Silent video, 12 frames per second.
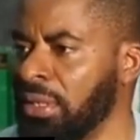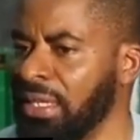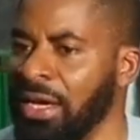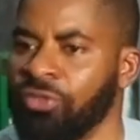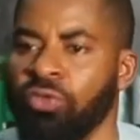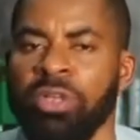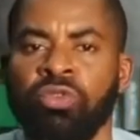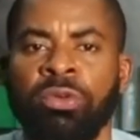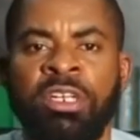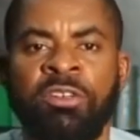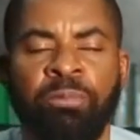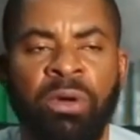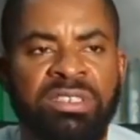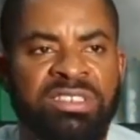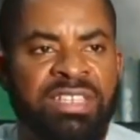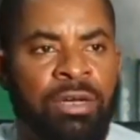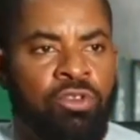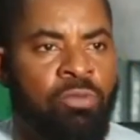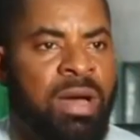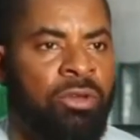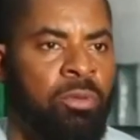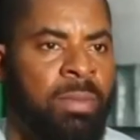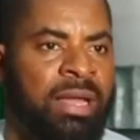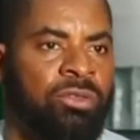that I was going to leave politics and go back
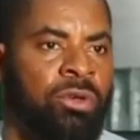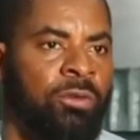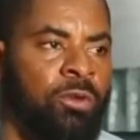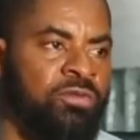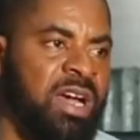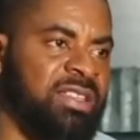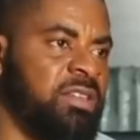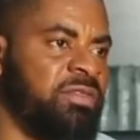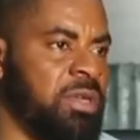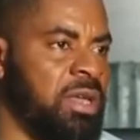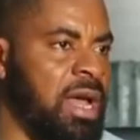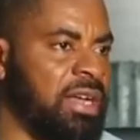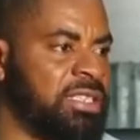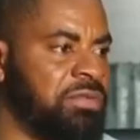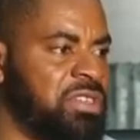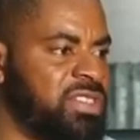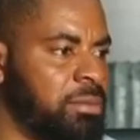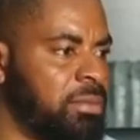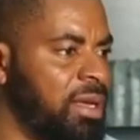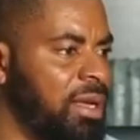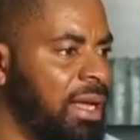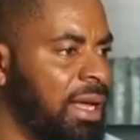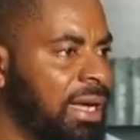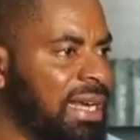to my turf of activism.
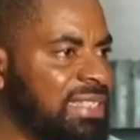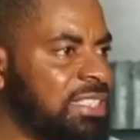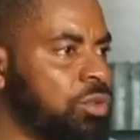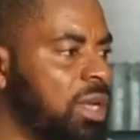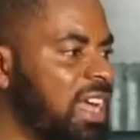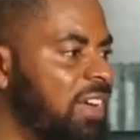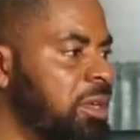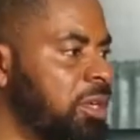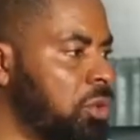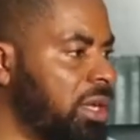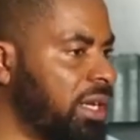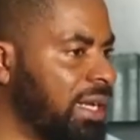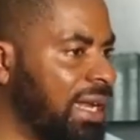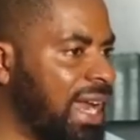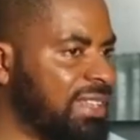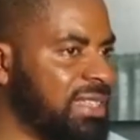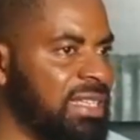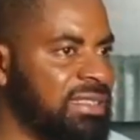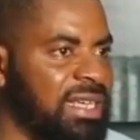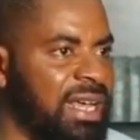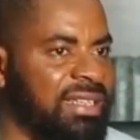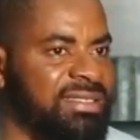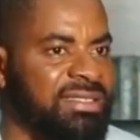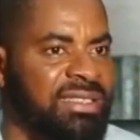That is what I've been doing in the last 8
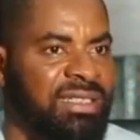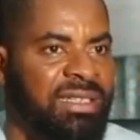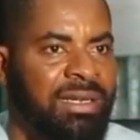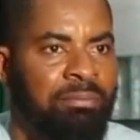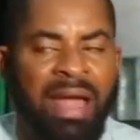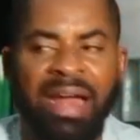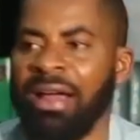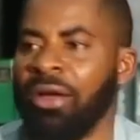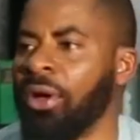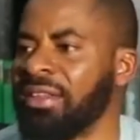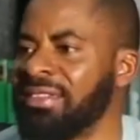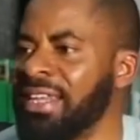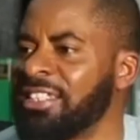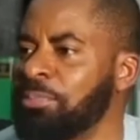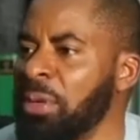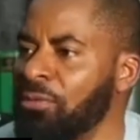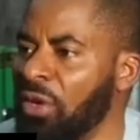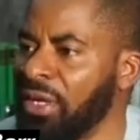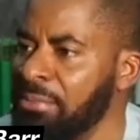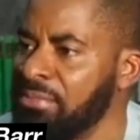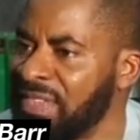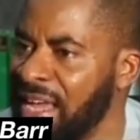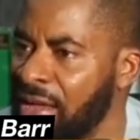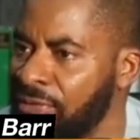years. My records, they speak for
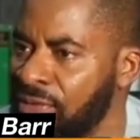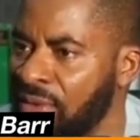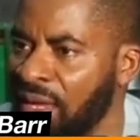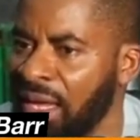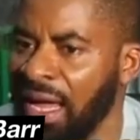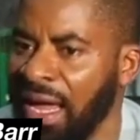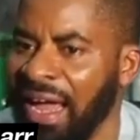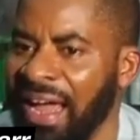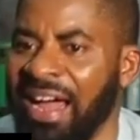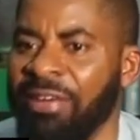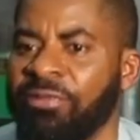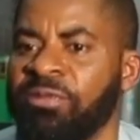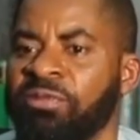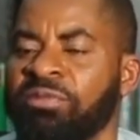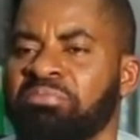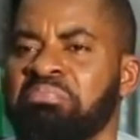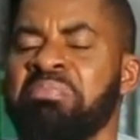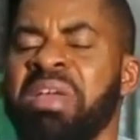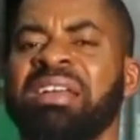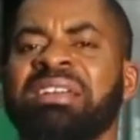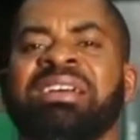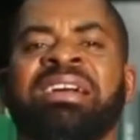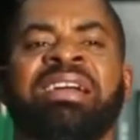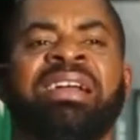themselves. I have
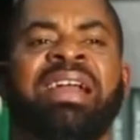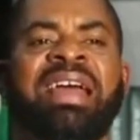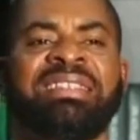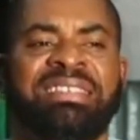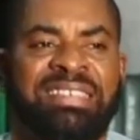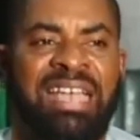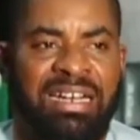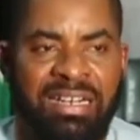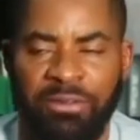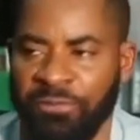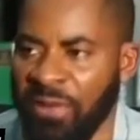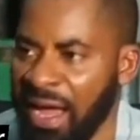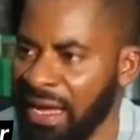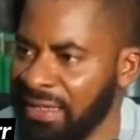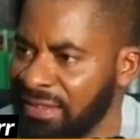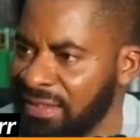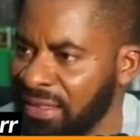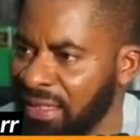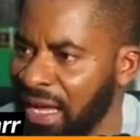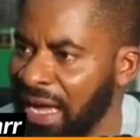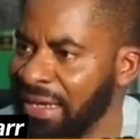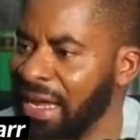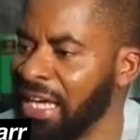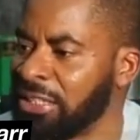made great sacrifice
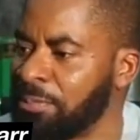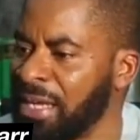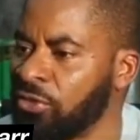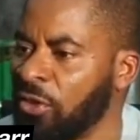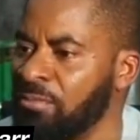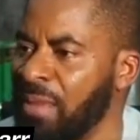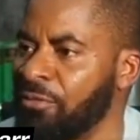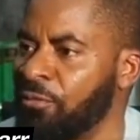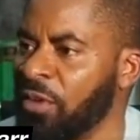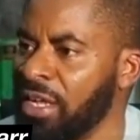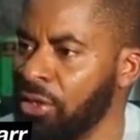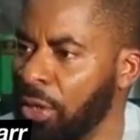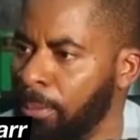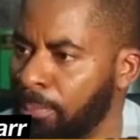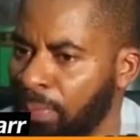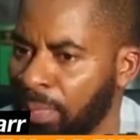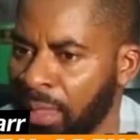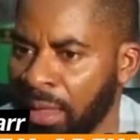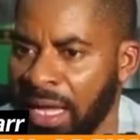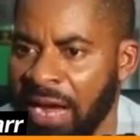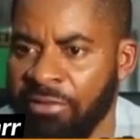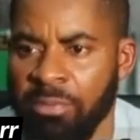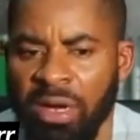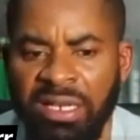at the expense of my freedom.
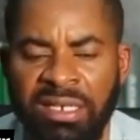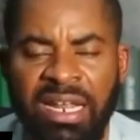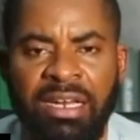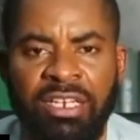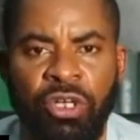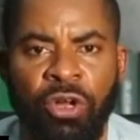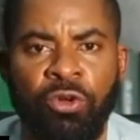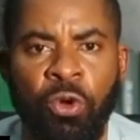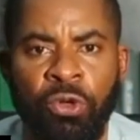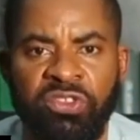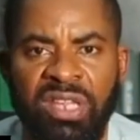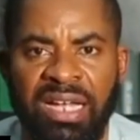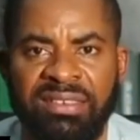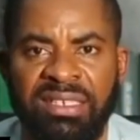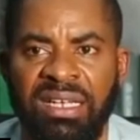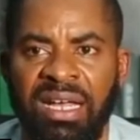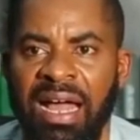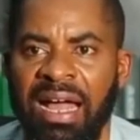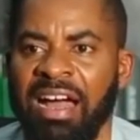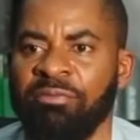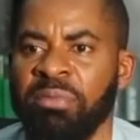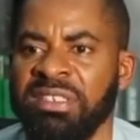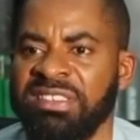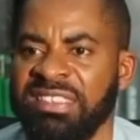Everybody in the nation knows that I
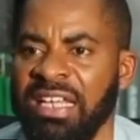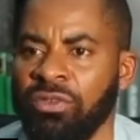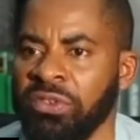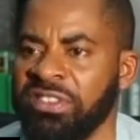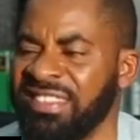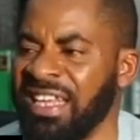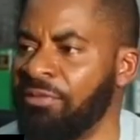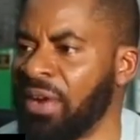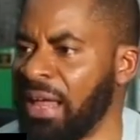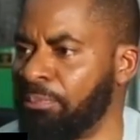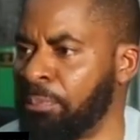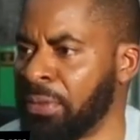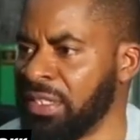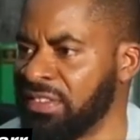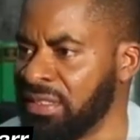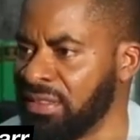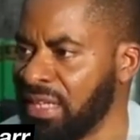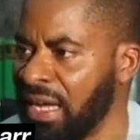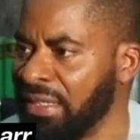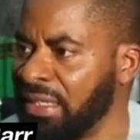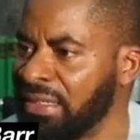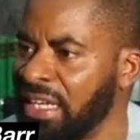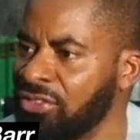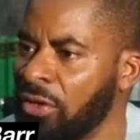have been sent to several prisons and
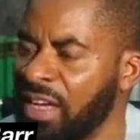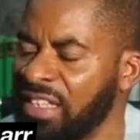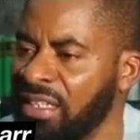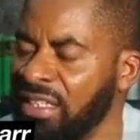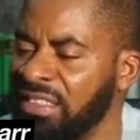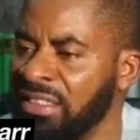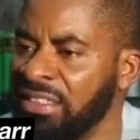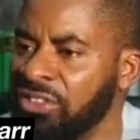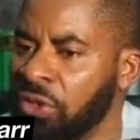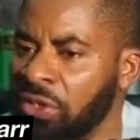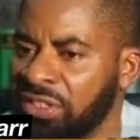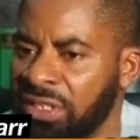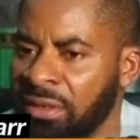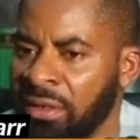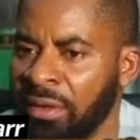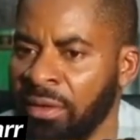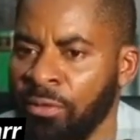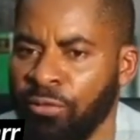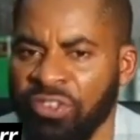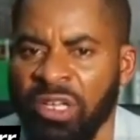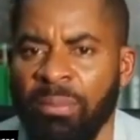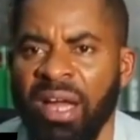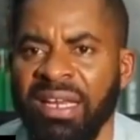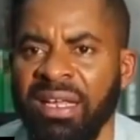detention facilities in this country. For
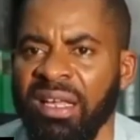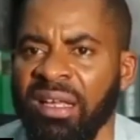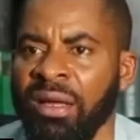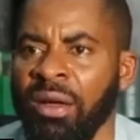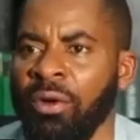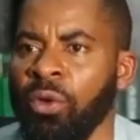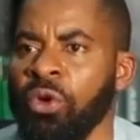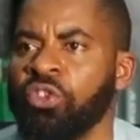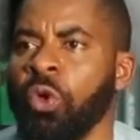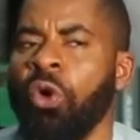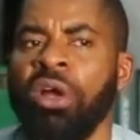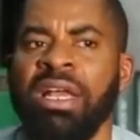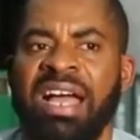somebody whose only